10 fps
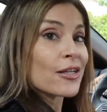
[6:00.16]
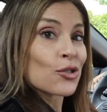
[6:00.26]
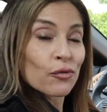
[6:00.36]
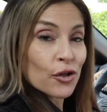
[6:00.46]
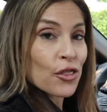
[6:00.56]
is
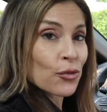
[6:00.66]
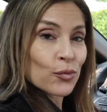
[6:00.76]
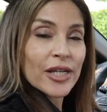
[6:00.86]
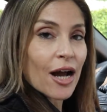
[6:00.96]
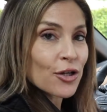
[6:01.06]
over
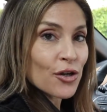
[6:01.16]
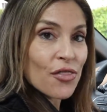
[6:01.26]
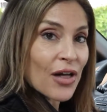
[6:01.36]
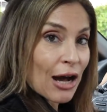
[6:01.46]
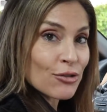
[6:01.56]

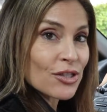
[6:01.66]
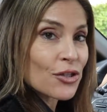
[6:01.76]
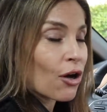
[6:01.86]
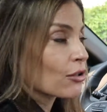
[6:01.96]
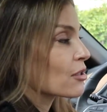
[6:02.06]

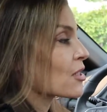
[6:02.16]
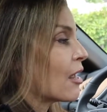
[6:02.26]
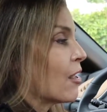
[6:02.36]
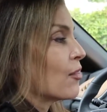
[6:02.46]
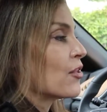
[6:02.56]
$300,000.
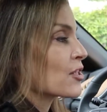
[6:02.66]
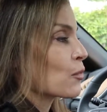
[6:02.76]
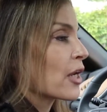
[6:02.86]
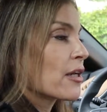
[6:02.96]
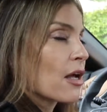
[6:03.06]
This
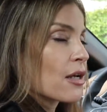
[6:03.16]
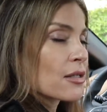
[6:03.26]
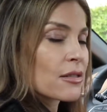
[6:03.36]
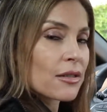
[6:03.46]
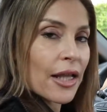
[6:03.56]
one,
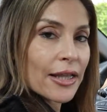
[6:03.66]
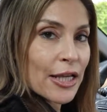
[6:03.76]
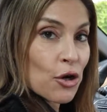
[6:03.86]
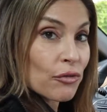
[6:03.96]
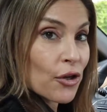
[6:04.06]

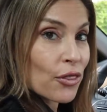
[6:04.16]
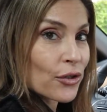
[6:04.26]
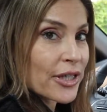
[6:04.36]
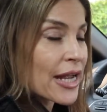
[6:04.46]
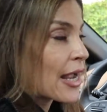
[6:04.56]
slightly over
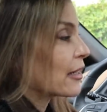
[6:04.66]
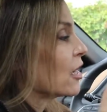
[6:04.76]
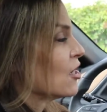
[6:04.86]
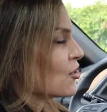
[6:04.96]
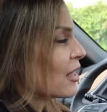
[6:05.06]
38.
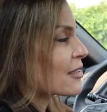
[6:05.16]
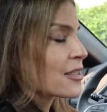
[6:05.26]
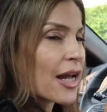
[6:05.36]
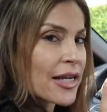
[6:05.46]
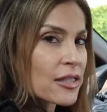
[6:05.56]
So that's
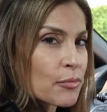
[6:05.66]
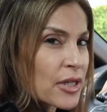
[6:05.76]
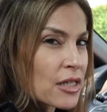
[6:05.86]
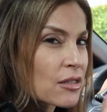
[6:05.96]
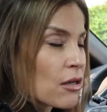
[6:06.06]
nice,
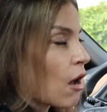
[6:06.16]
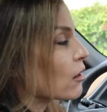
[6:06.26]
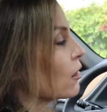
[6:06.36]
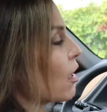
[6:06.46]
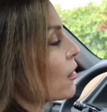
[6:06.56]
because not a
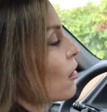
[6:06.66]
lot of